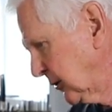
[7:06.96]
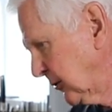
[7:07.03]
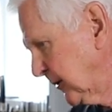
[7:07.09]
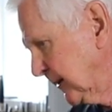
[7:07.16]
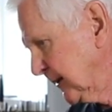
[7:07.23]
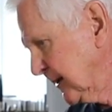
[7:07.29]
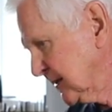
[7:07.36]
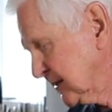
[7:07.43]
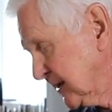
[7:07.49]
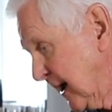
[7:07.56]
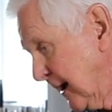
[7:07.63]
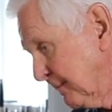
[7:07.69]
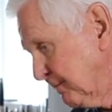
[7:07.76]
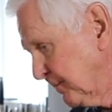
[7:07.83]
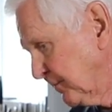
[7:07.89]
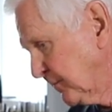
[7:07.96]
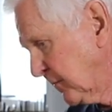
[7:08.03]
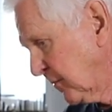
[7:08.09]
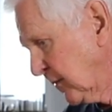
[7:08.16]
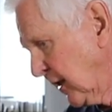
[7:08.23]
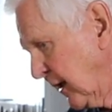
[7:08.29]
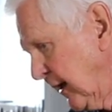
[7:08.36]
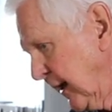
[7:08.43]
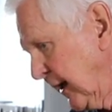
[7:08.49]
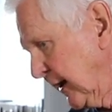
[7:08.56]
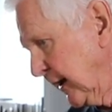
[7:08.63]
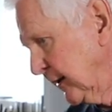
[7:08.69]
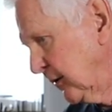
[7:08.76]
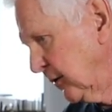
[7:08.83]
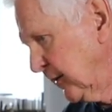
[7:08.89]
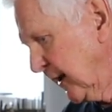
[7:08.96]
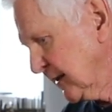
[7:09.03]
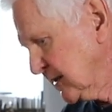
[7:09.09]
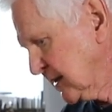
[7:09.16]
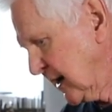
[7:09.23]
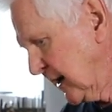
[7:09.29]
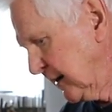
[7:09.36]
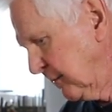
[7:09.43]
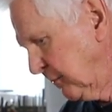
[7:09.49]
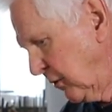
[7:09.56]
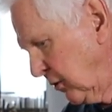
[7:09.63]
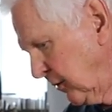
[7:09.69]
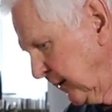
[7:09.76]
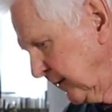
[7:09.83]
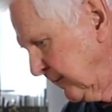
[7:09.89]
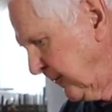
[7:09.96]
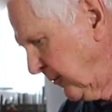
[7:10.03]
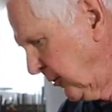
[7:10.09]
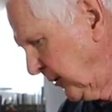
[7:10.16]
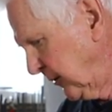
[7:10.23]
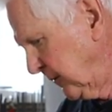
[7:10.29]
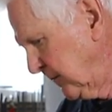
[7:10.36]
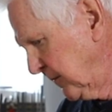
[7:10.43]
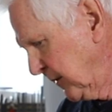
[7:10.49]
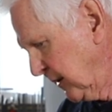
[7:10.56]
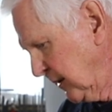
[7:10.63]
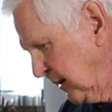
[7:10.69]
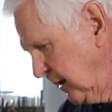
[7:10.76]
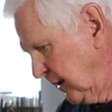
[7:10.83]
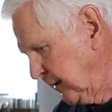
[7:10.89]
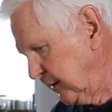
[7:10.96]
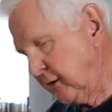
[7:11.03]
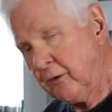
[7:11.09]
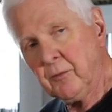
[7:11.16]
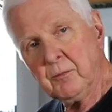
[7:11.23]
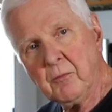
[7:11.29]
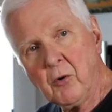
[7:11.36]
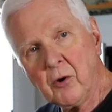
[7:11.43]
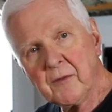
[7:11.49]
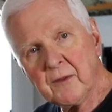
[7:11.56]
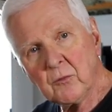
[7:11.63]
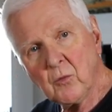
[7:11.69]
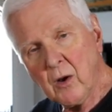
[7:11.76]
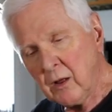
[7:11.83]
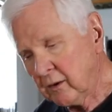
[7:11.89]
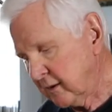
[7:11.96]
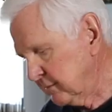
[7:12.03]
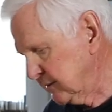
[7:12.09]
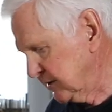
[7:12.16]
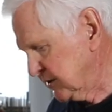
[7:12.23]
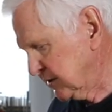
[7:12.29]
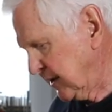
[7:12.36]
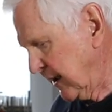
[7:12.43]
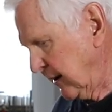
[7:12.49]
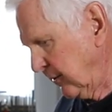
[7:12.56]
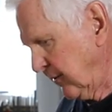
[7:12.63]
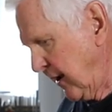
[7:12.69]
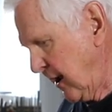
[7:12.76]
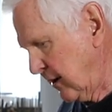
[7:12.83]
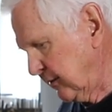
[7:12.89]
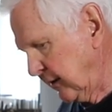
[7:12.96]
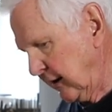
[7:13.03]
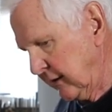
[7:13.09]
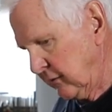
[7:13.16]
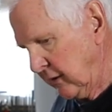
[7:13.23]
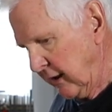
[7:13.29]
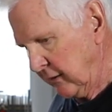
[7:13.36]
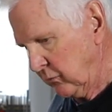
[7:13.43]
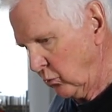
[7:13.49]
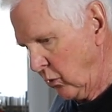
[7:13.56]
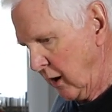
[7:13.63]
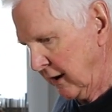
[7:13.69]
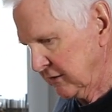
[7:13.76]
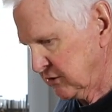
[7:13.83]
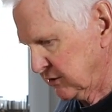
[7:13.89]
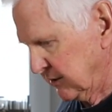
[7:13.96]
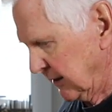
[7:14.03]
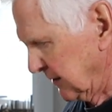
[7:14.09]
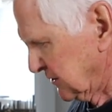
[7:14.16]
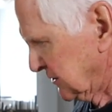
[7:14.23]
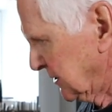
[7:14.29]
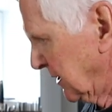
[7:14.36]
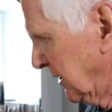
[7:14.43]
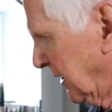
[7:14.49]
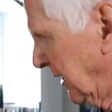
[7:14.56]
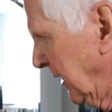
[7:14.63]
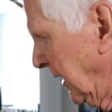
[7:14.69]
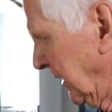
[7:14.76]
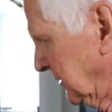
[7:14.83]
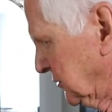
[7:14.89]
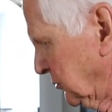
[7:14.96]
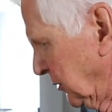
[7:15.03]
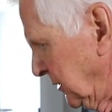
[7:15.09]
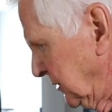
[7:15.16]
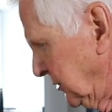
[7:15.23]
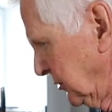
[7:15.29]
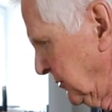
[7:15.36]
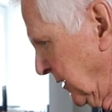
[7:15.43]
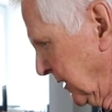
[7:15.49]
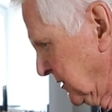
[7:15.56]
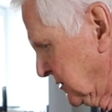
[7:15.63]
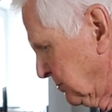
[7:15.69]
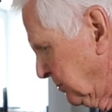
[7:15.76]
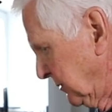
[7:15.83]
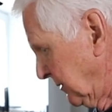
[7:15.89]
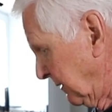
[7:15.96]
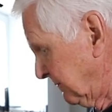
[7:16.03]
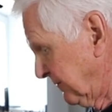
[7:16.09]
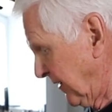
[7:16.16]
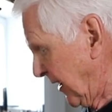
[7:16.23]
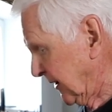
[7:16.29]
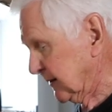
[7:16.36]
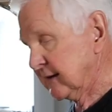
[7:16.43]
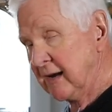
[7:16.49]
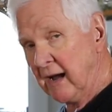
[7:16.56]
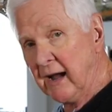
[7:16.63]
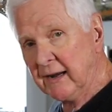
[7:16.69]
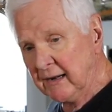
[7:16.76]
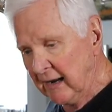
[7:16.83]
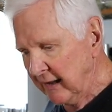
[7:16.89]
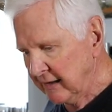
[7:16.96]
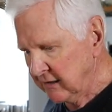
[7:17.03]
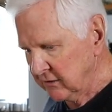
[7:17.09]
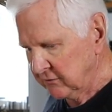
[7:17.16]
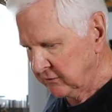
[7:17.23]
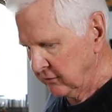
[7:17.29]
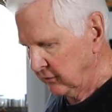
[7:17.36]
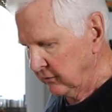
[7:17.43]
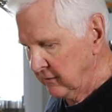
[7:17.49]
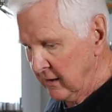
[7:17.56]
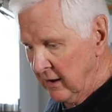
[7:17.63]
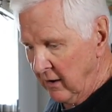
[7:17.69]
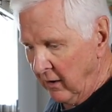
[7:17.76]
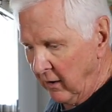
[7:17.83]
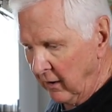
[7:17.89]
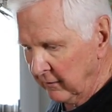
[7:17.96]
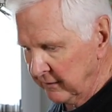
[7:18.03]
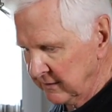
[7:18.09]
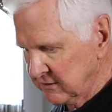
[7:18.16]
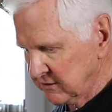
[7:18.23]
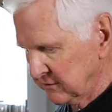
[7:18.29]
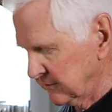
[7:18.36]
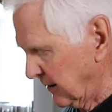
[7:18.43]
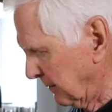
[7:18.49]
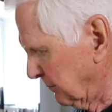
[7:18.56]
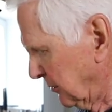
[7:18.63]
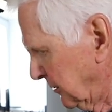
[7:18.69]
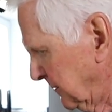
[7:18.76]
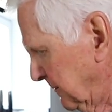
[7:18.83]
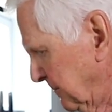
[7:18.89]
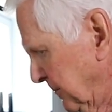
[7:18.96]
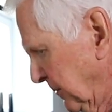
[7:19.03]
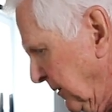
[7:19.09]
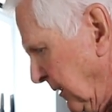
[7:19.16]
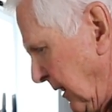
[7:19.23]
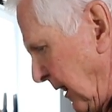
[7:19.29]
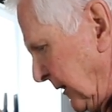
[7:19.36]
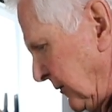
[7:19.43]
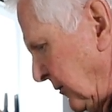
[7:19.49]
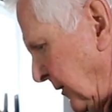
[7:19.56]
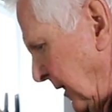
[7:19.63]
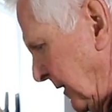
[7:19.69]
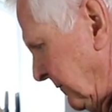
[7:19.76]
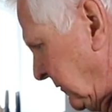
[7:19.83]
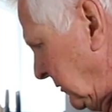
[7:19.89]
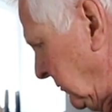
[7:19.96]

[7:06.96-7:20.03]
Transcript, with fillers: gluing this up, and I know that's kind of boring for you. You're more than welcome to stay around and, and watch this as we do this. In fact, I'd like you to. All these are numbered. I don't have